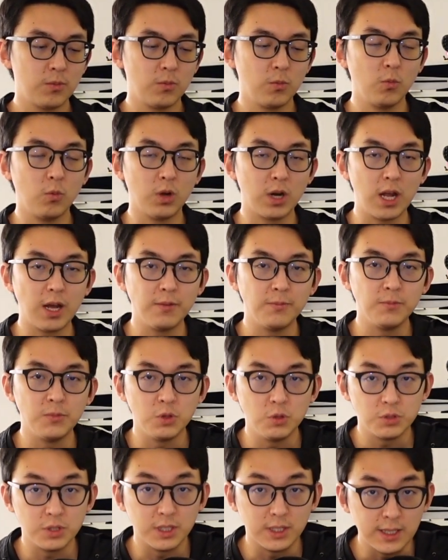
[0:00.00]
what I'm
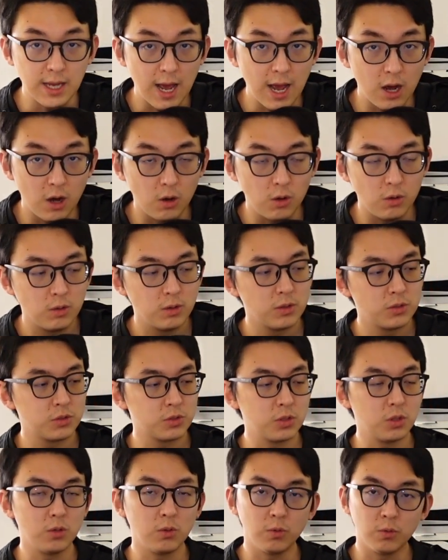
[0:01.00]
using now.
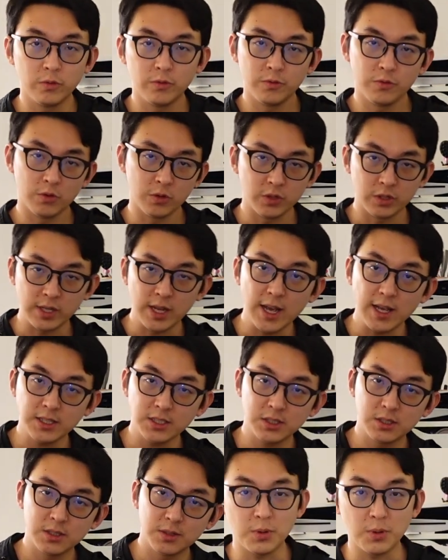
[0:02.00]
So for
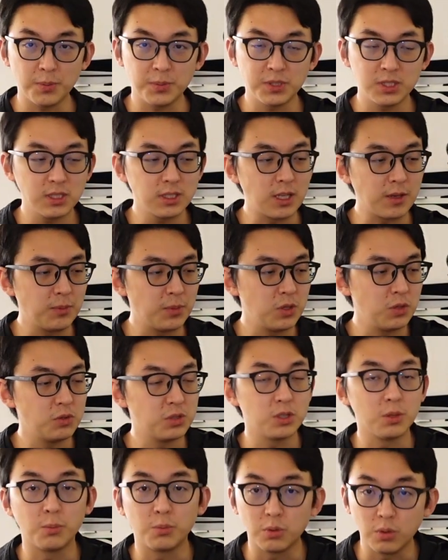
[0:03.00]
test purposes, I've been
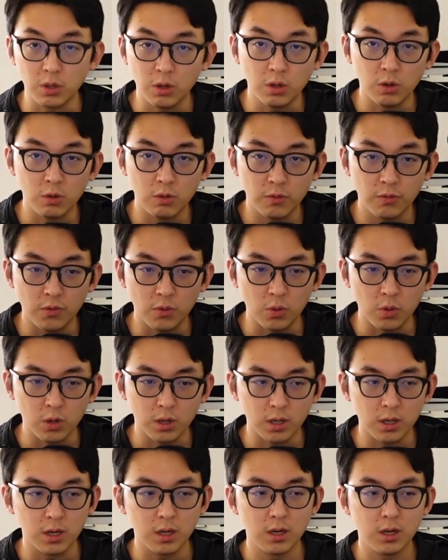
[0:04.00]
using the Pro
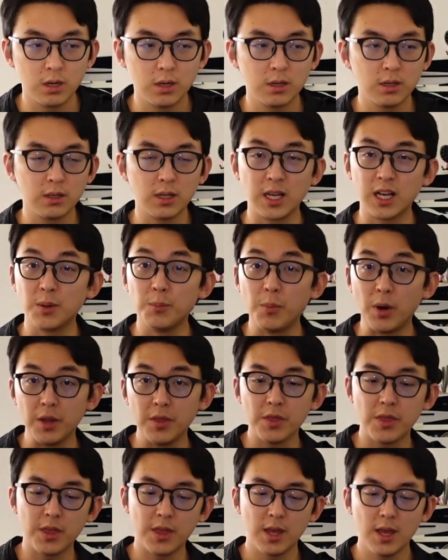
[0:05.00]
for like a
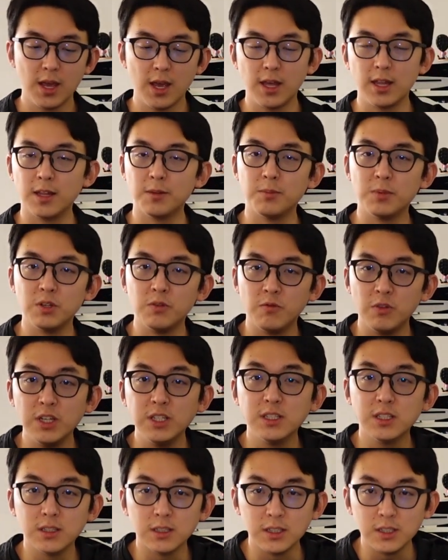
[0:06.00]
month, and I've been
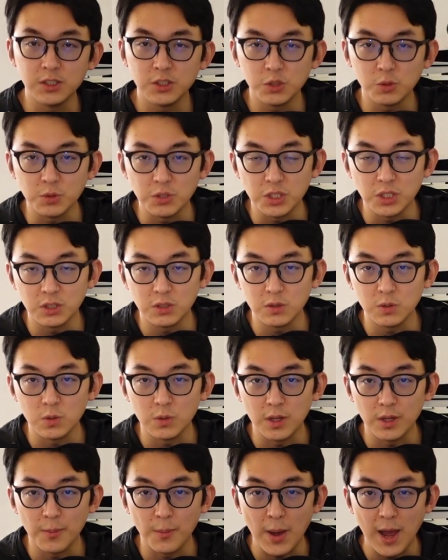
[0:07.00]
recently switching
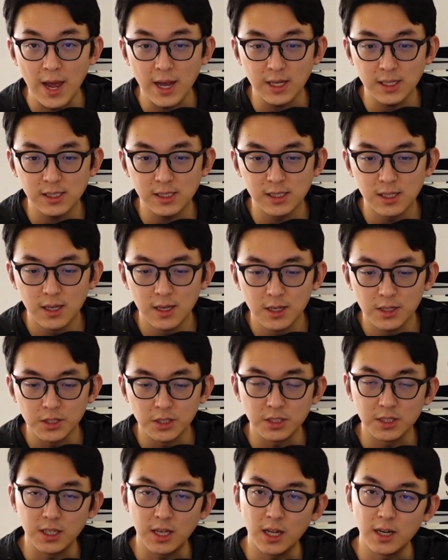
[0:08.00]
to the Max
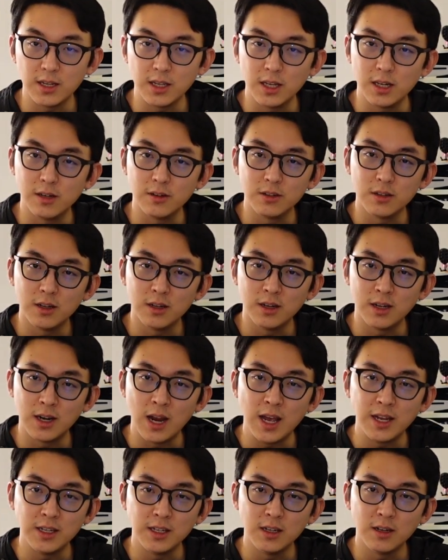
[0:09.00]
just to kind of get an
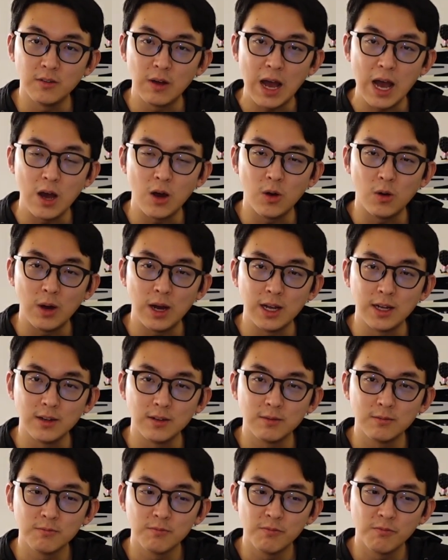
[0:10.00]
idea of how
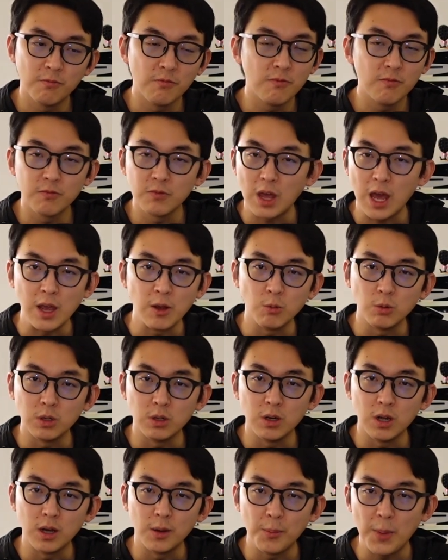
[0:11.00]
I
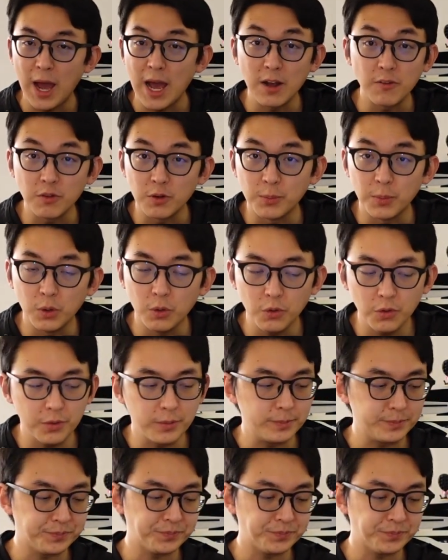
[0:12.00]
would pack for both.